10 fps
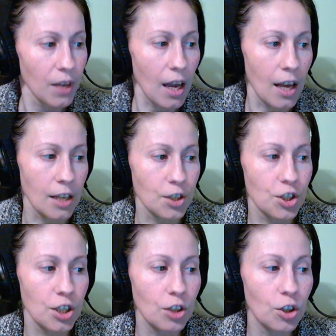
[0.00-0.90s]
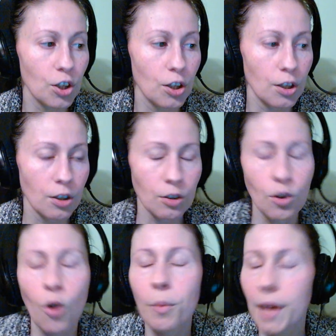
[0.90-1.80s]
And she could
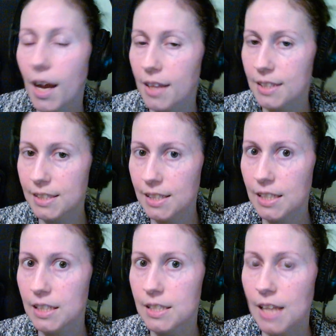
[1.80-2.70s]
go behind the scenes